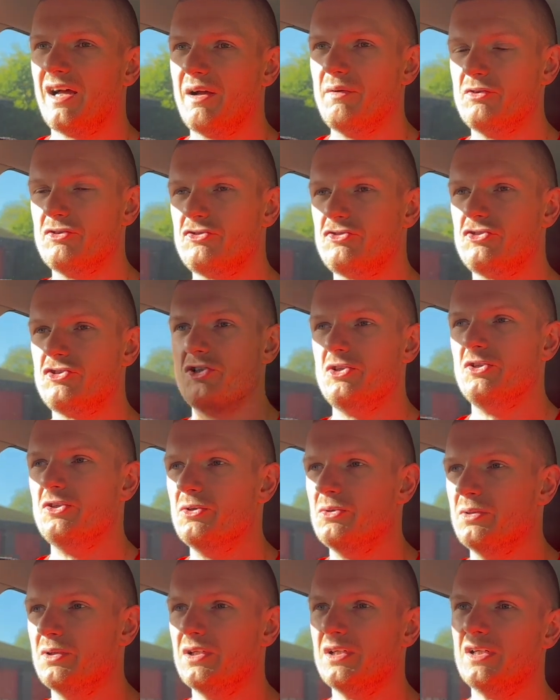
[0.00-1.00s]
was
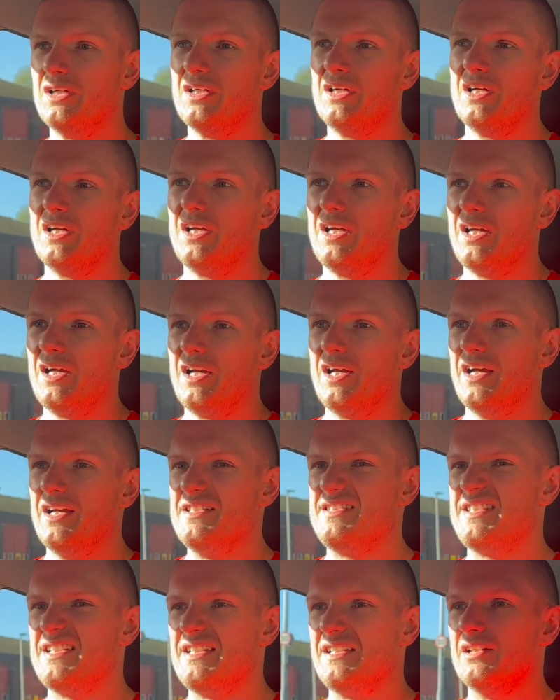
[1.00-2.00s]
due
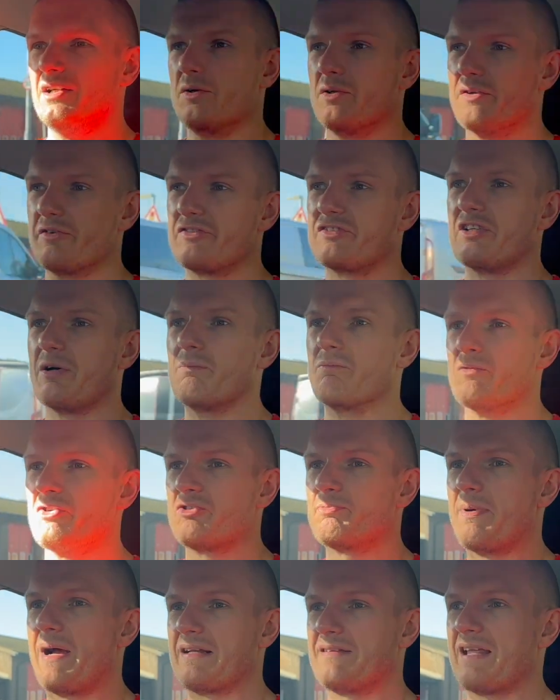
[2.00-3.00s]
a deload of some
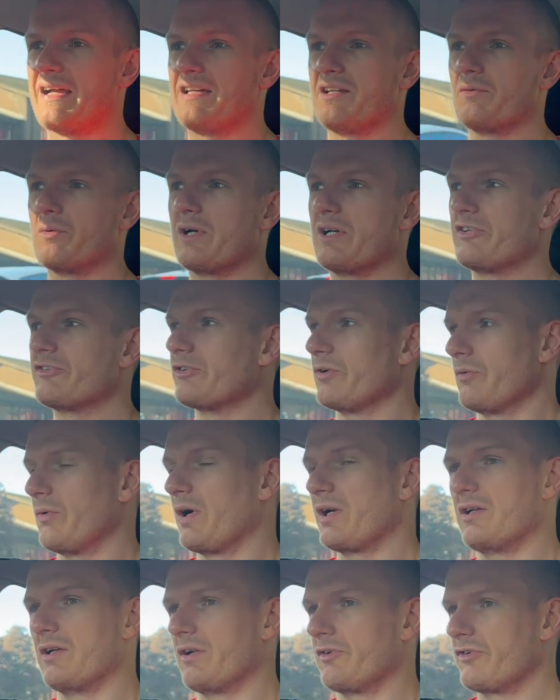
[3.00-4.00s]
respect anyway, so
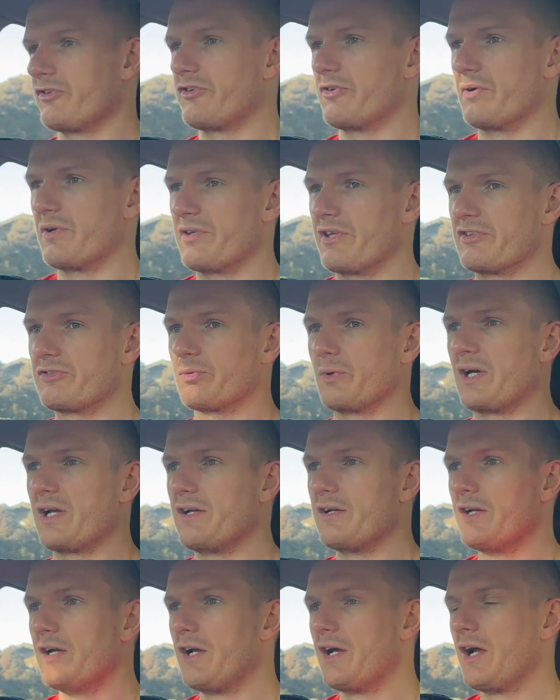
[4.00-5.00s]
why not just do it this
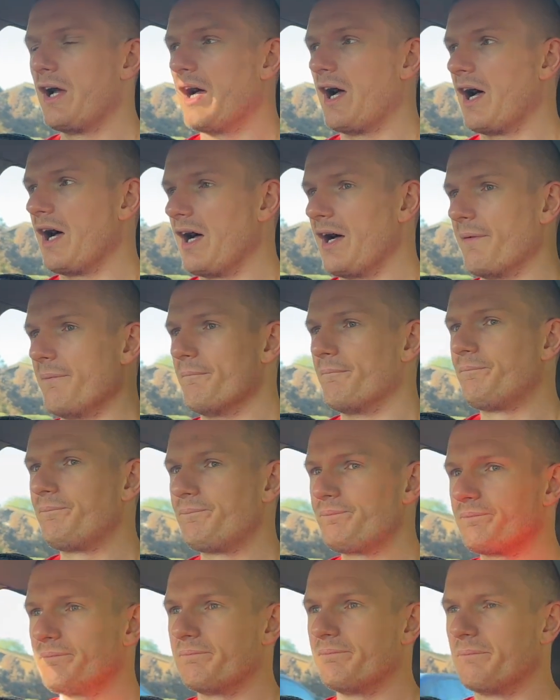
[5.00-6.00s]
way?
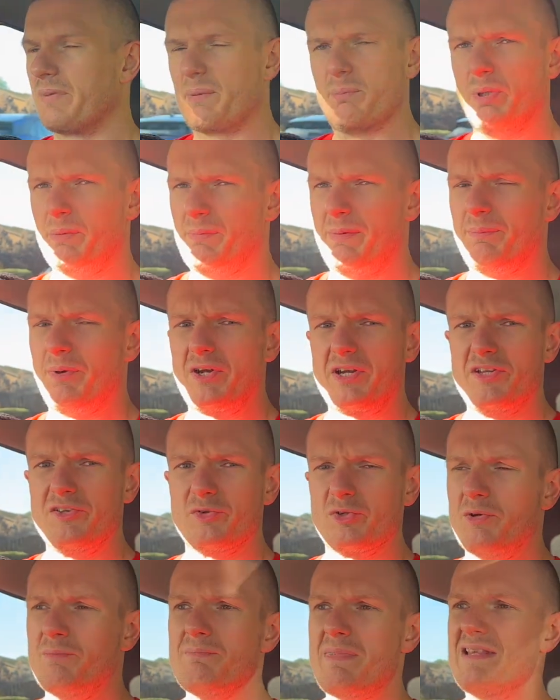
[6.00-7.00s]
By putting my body
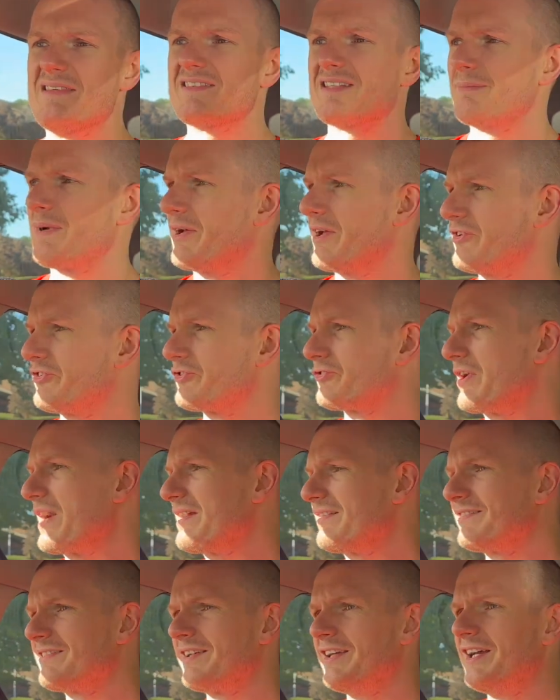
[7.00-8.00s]
under an immense amount of
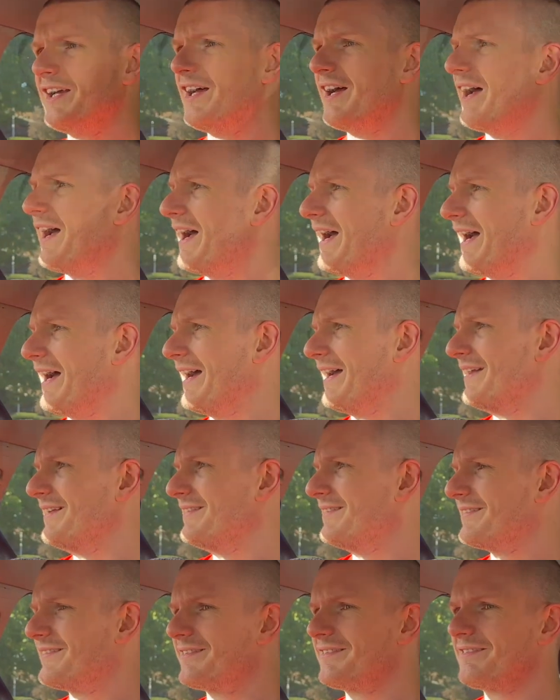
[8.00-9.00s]
stress
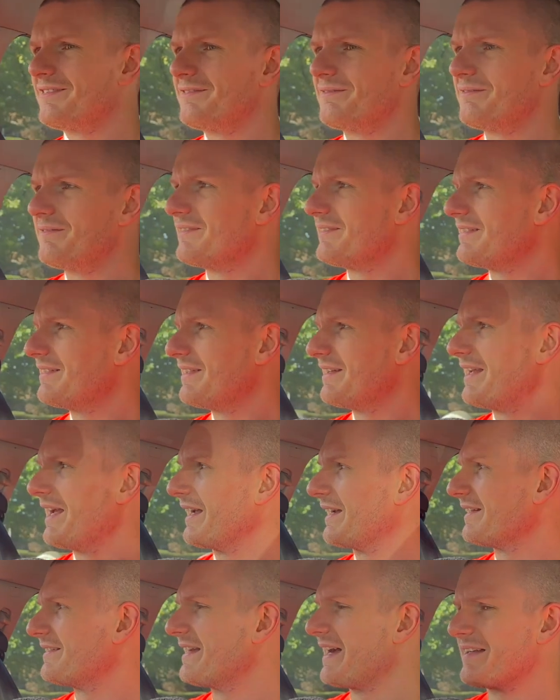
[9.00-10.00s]
and
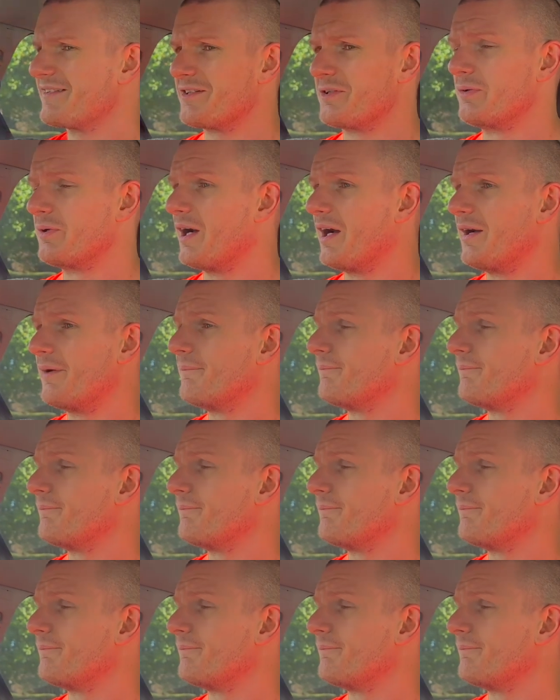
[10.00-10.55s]
getting a tattoo.